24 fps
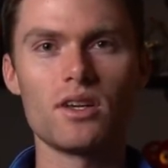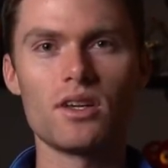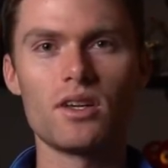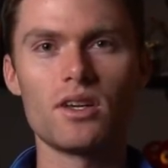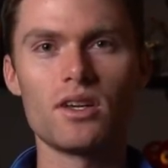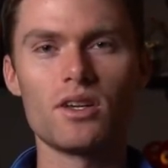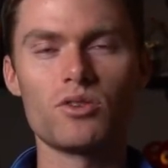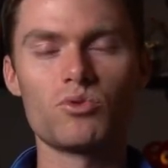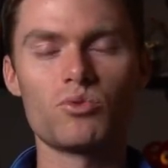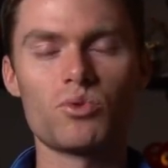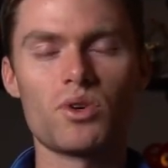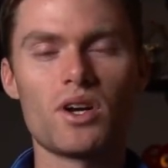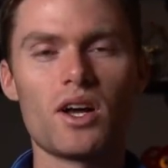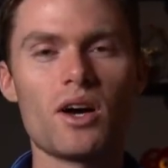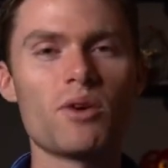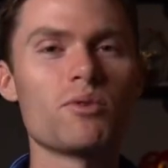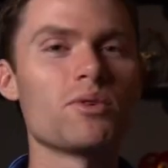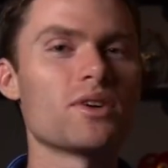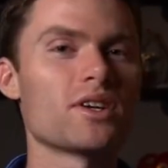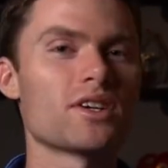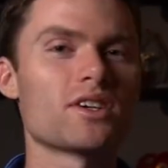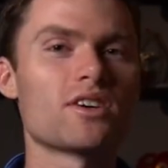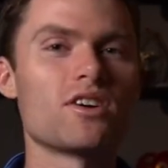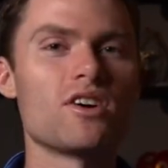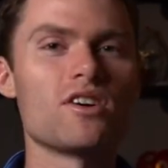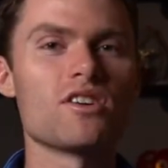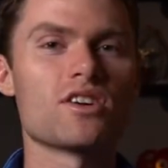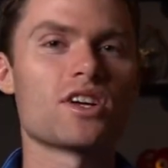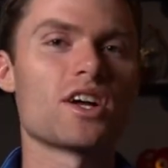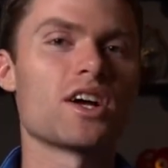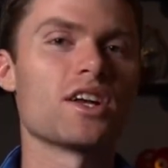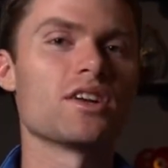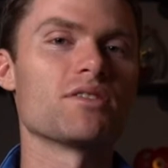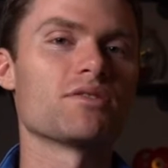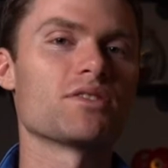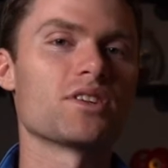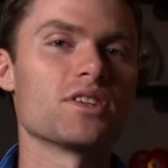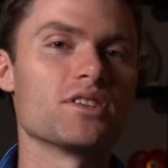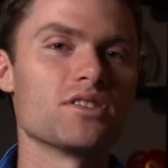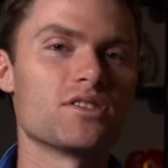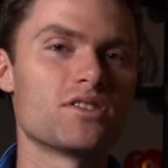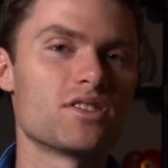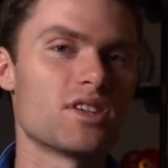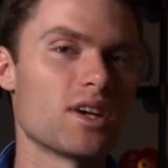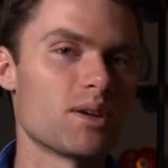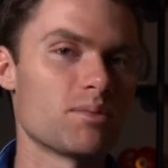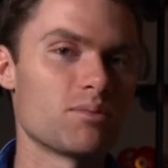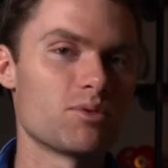is what I want to call kind of
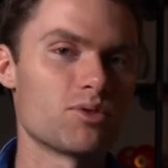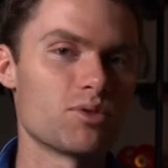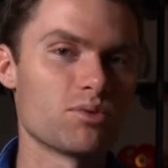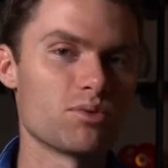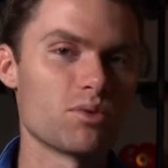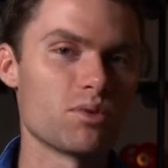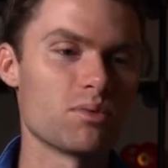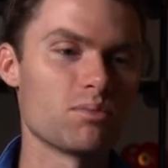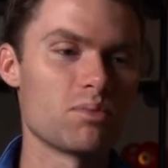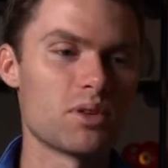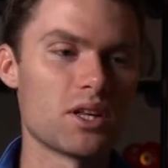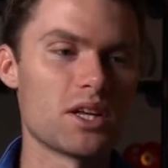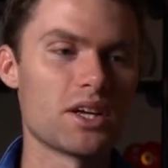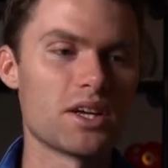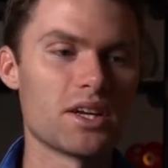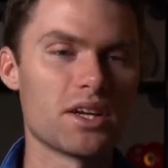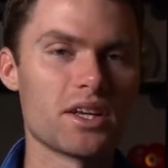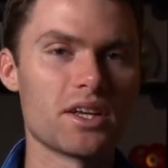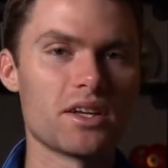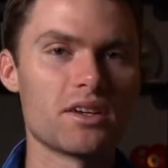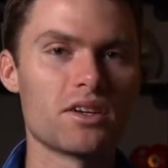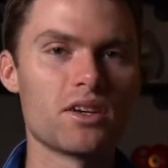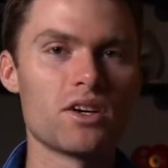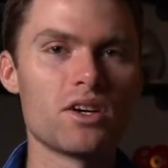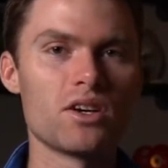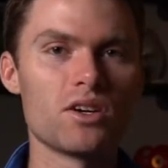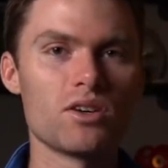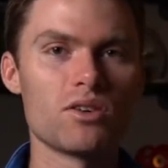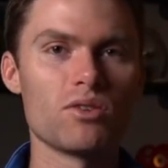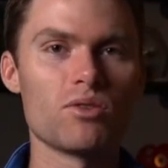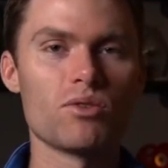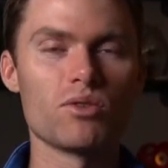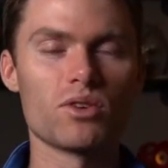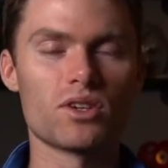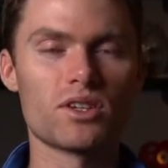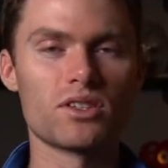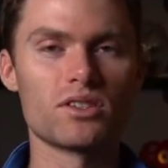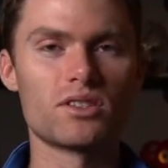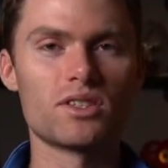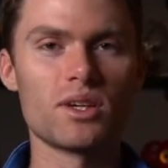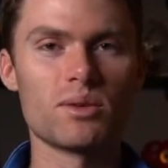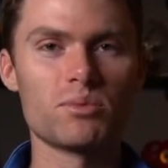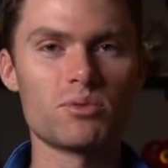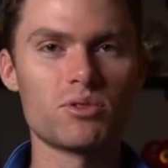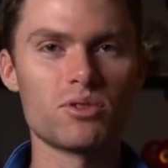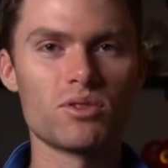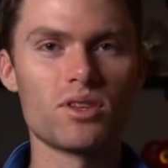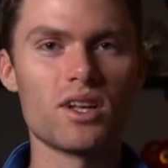conceptual planning, or
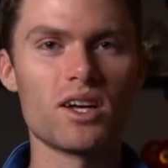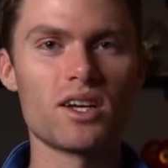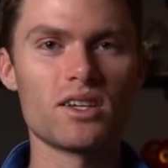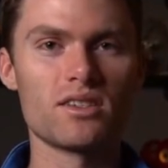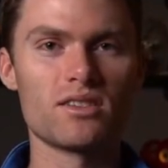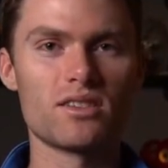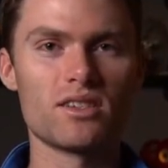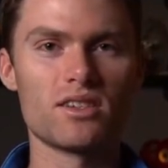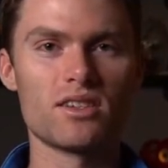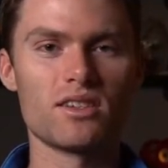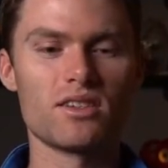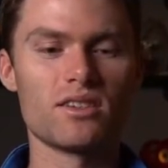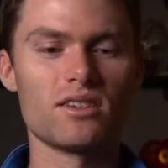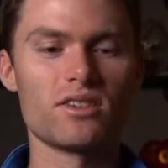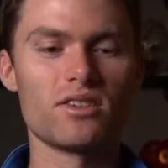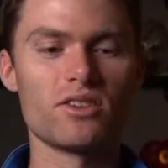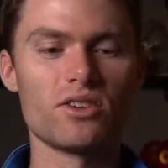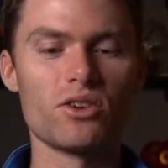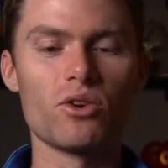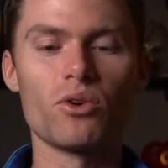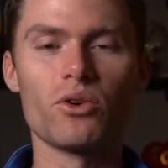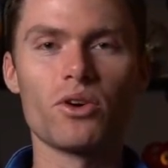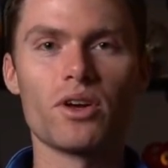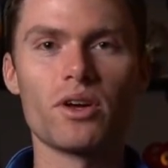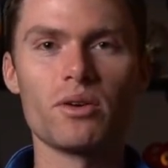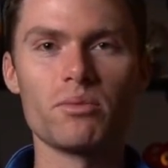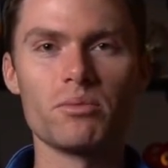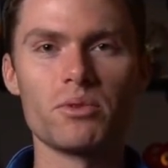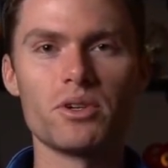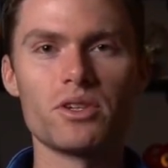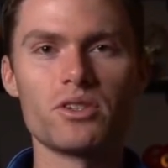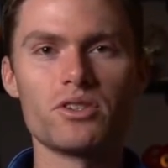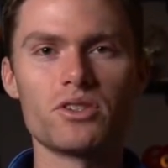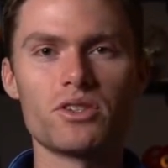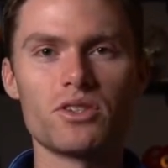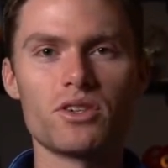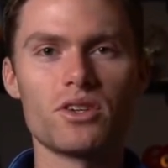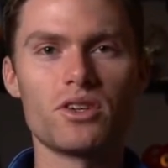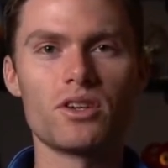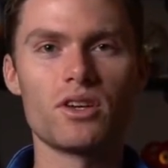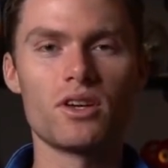conceptualizing your image.